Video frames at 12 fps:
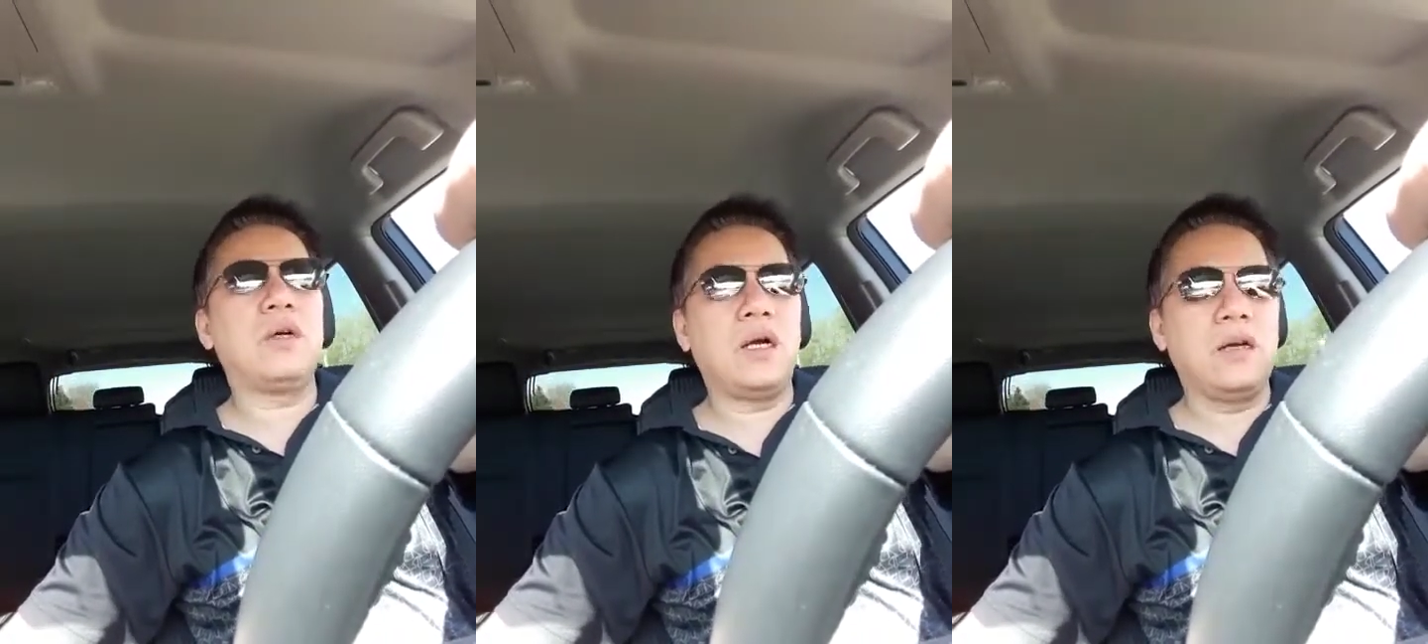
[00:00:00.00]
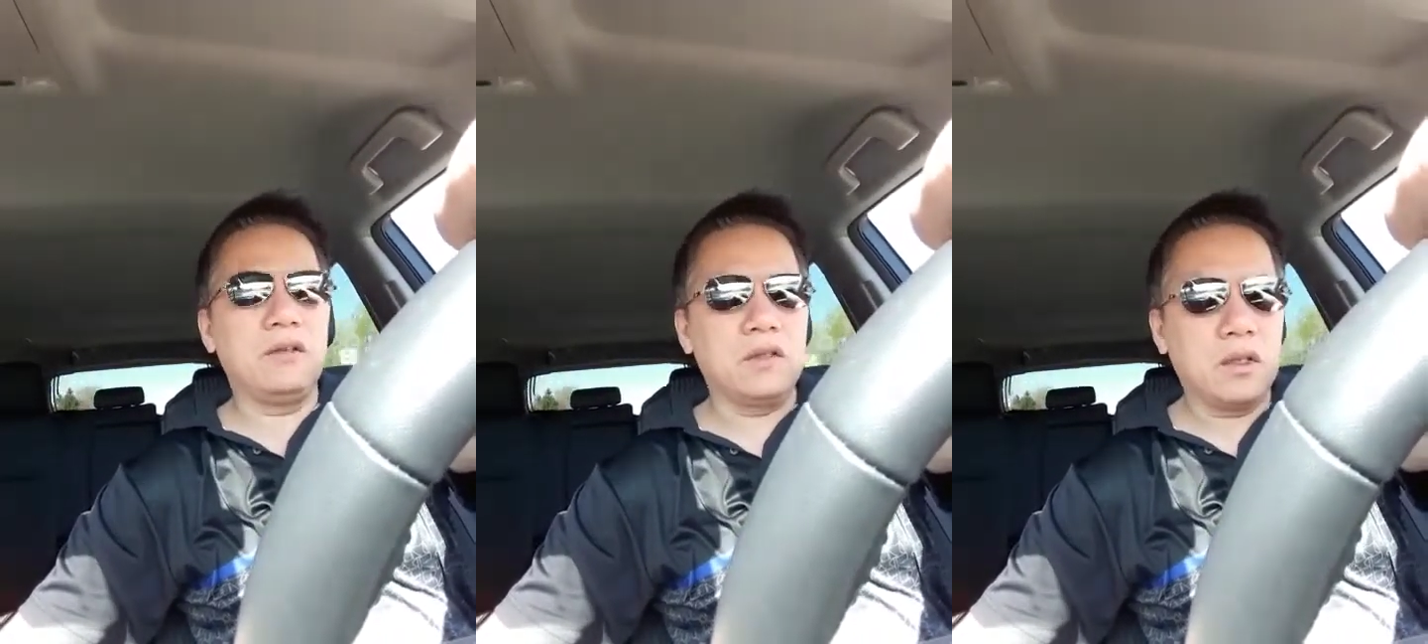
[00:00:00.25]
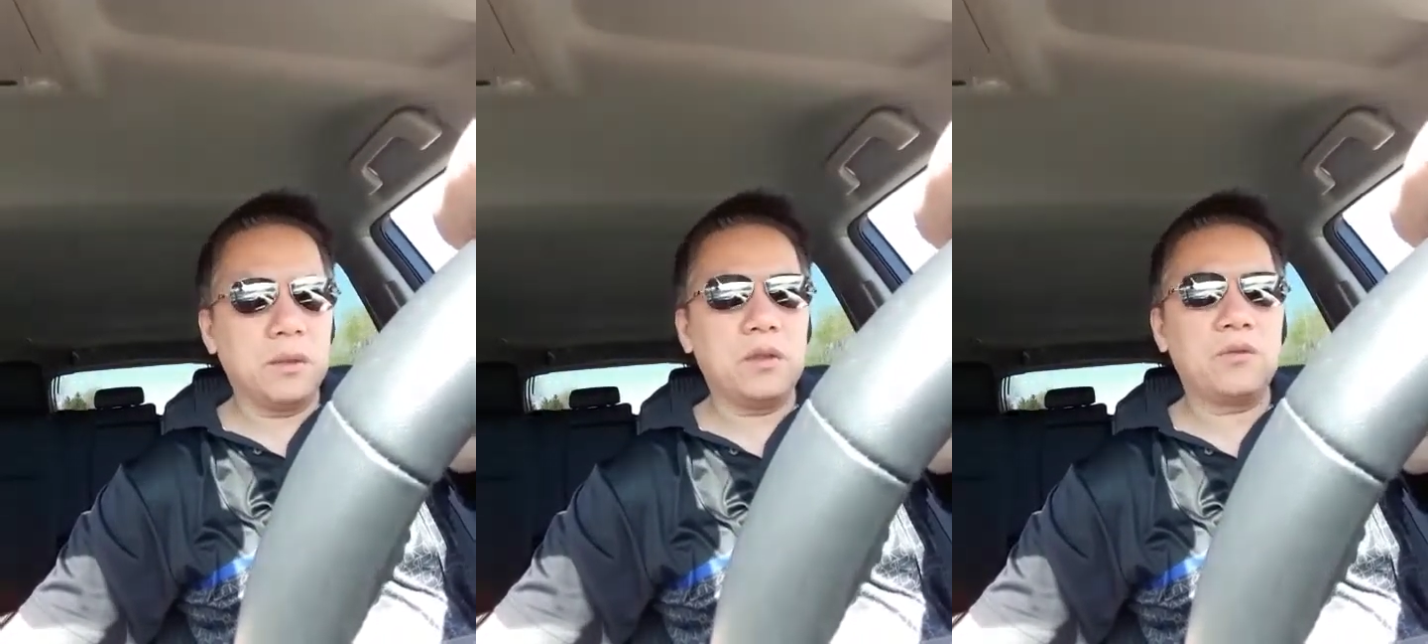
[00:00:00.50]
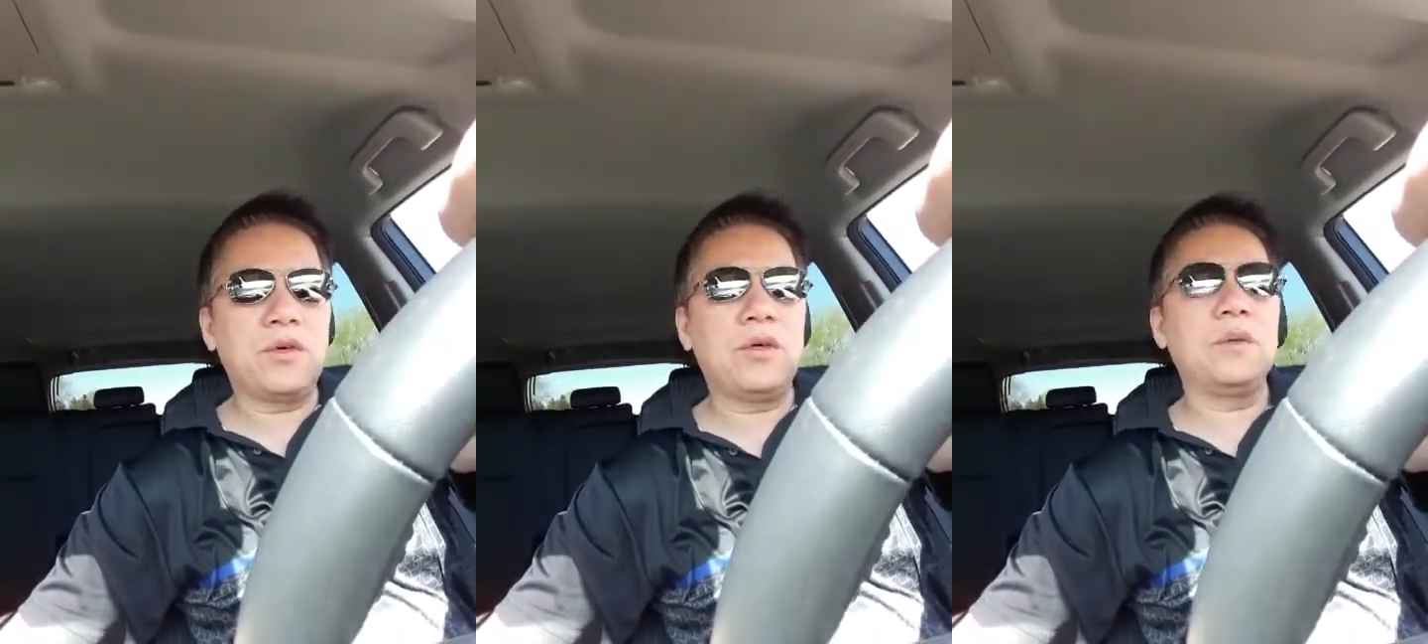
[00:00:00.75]
I
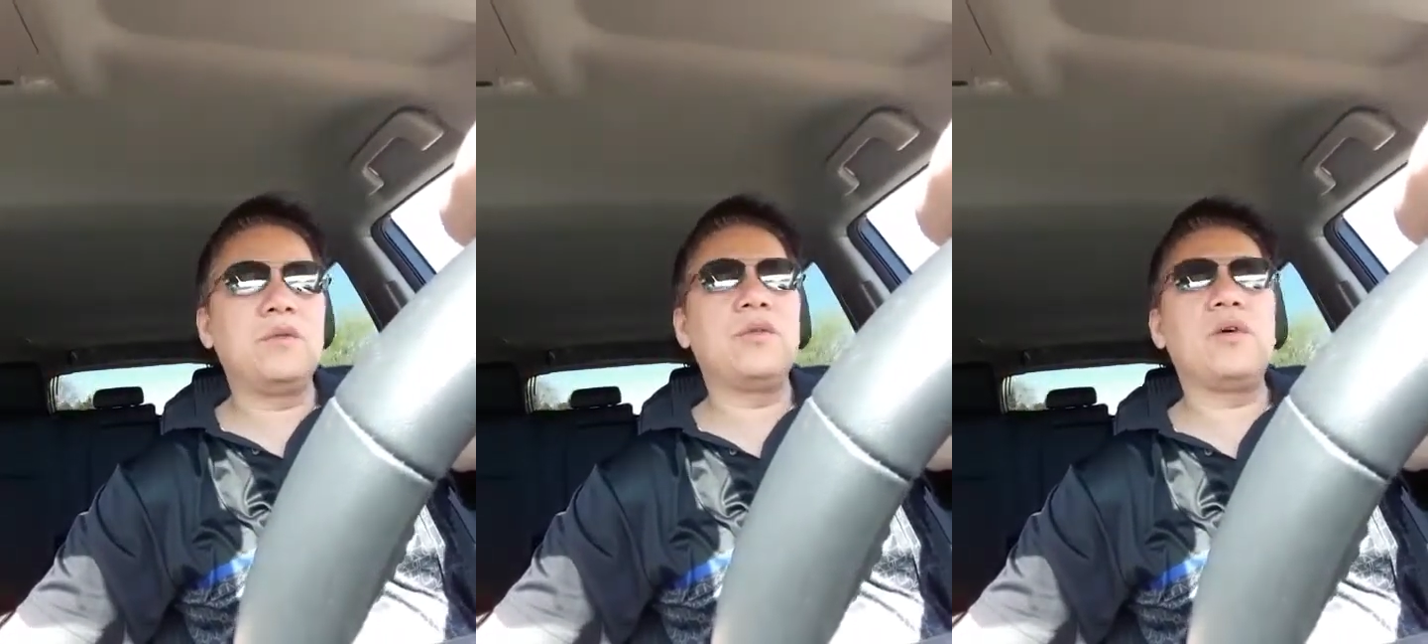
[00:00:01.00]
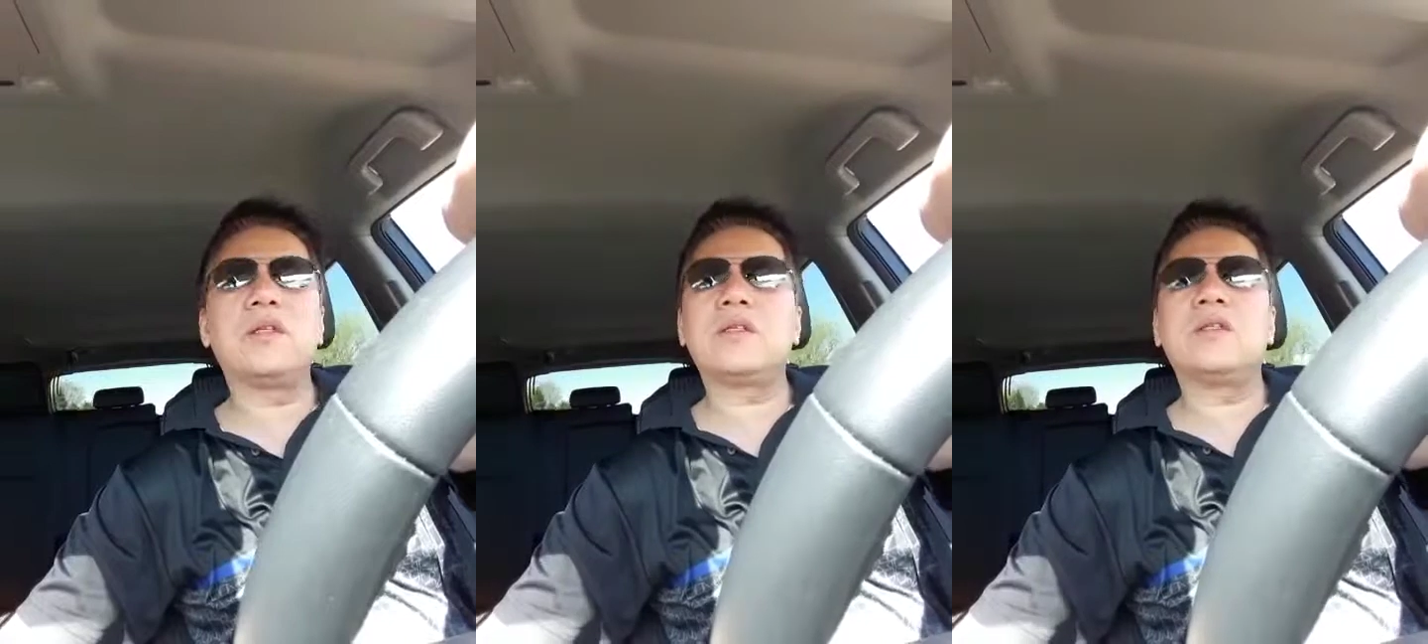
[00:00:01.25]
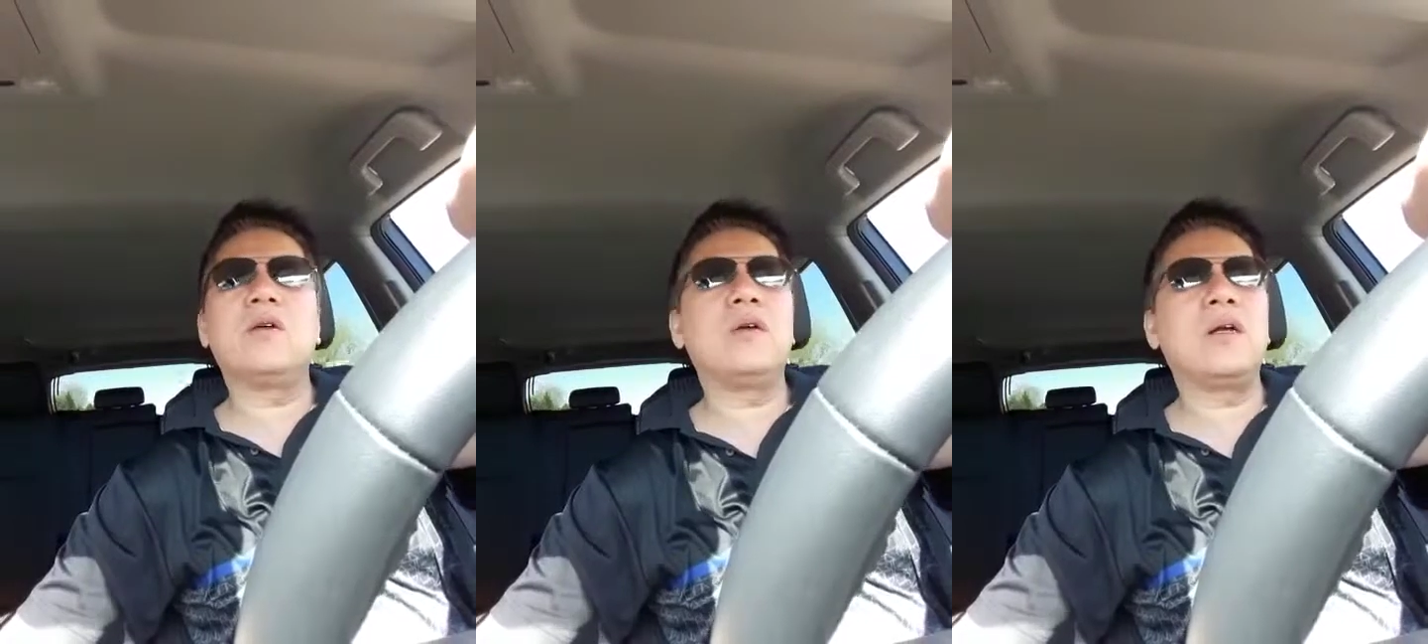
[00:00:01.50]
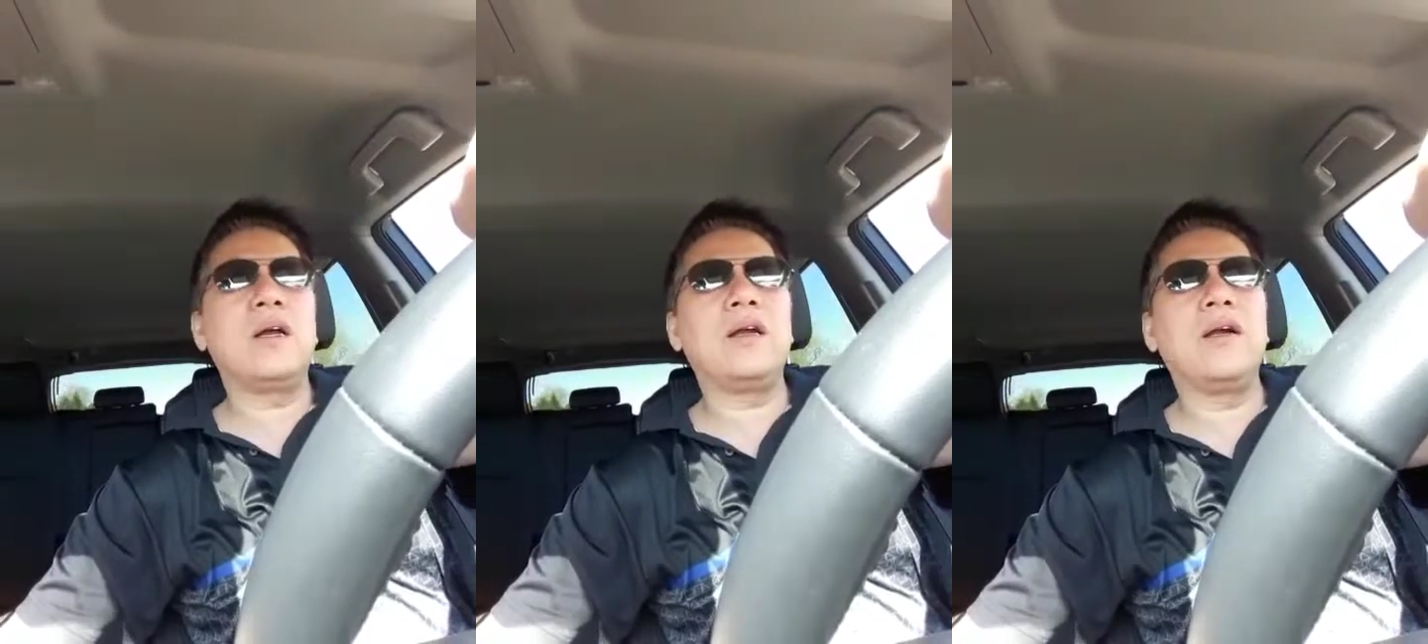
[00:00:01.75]
interpreted for her before. I said,
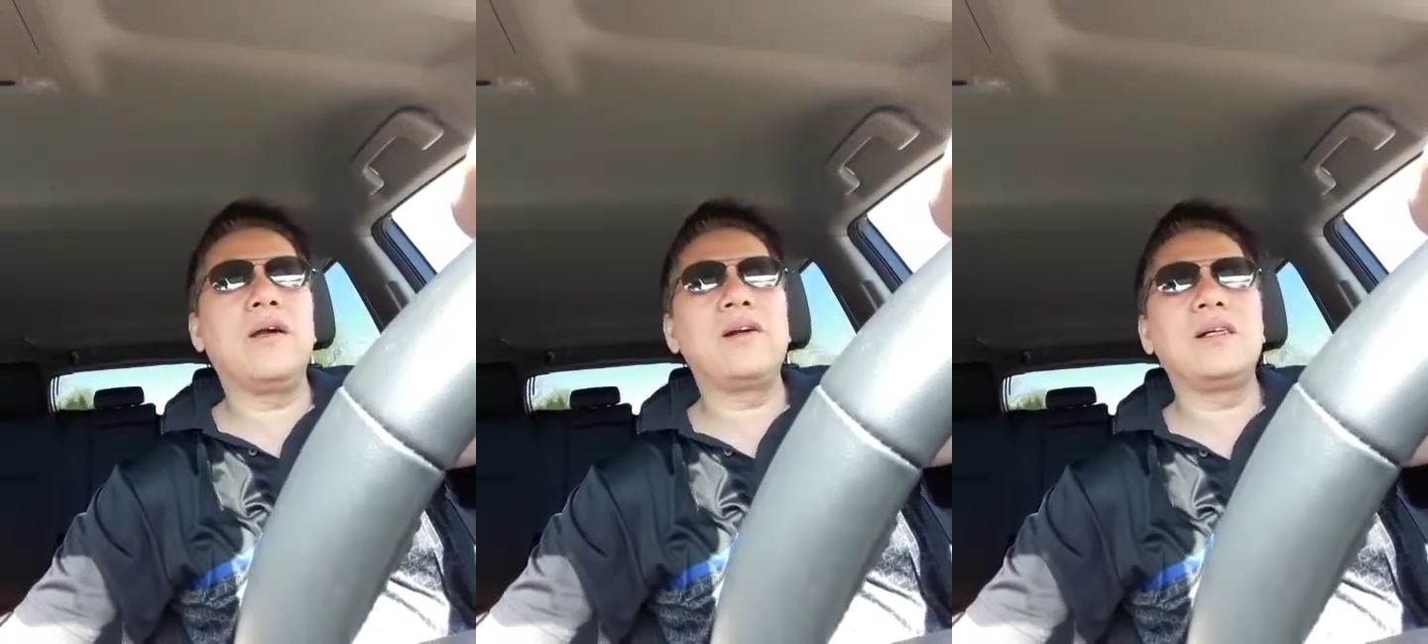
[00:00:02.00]
okay.